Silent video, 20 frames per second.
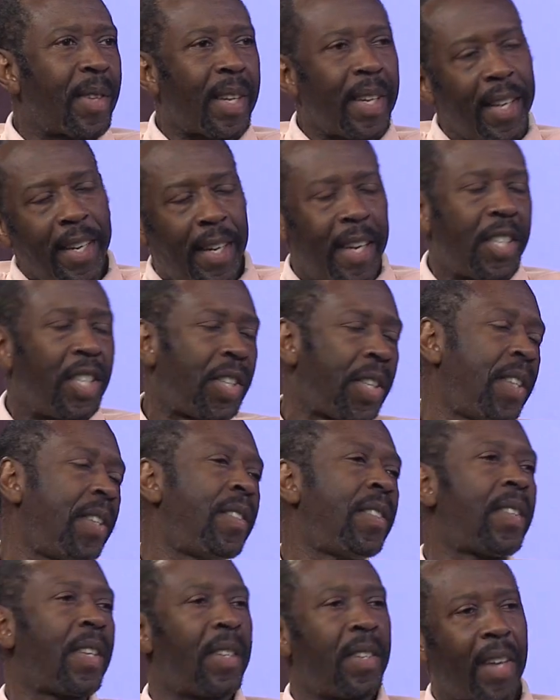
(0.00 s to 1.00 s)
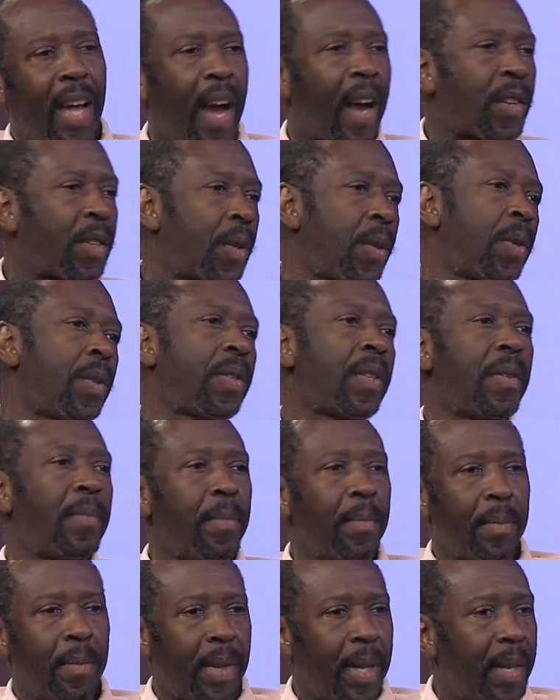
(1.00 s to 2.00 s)
clinicians and doctors
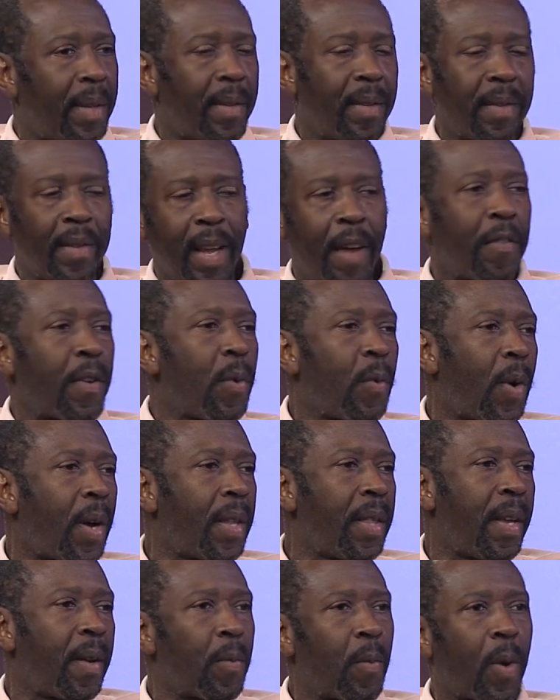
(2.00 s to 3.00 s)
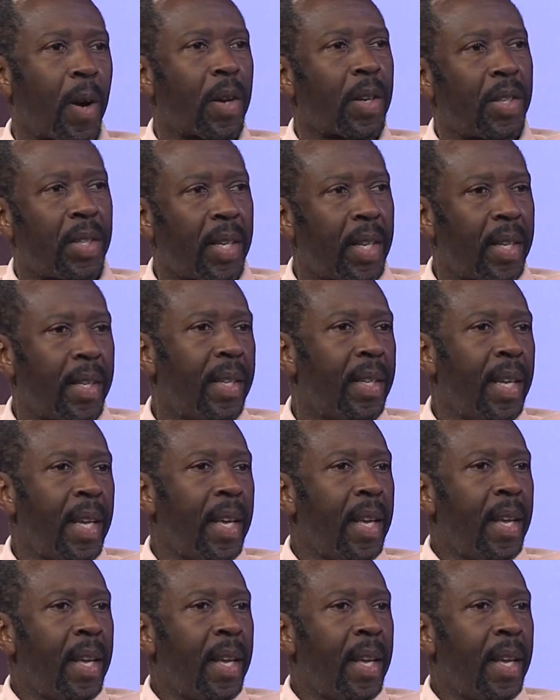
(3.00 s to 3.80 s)
and, and everyone that works in,